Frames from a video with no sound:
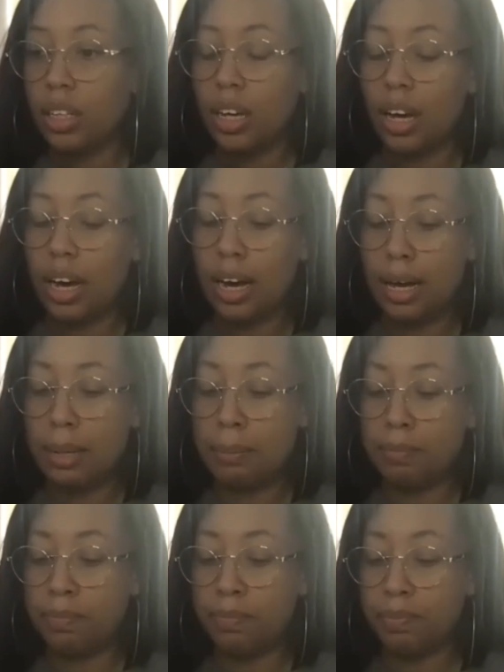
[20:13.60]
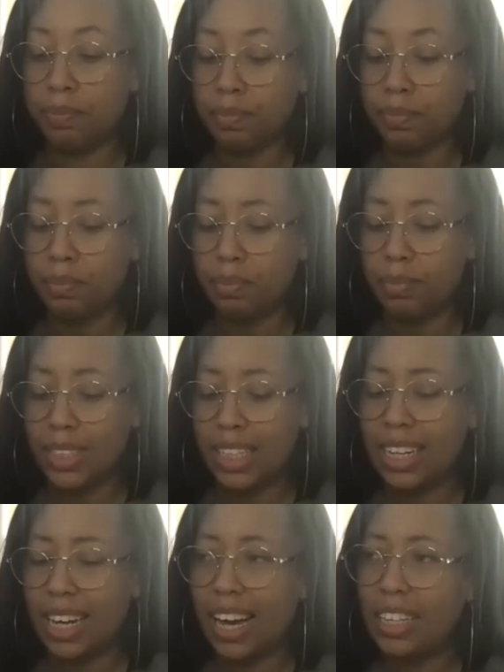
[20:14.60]
Um,
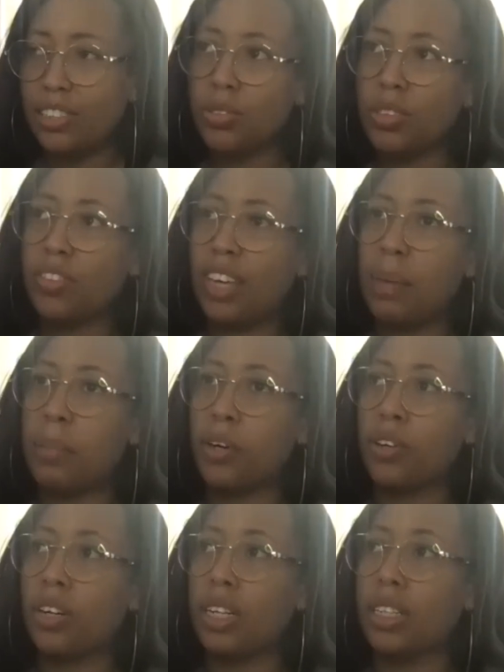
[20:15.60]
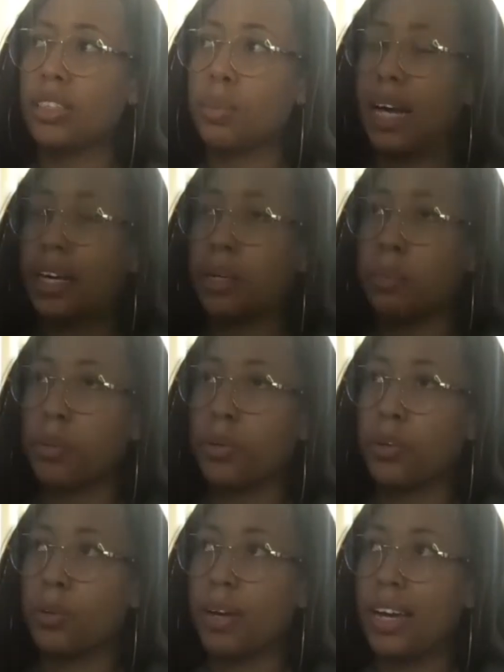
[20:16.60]
and I sort of came across
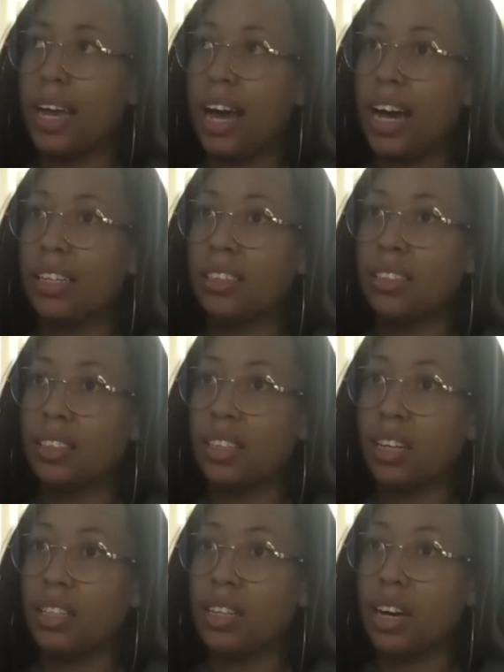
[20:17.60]
blackcomputeHER by accident.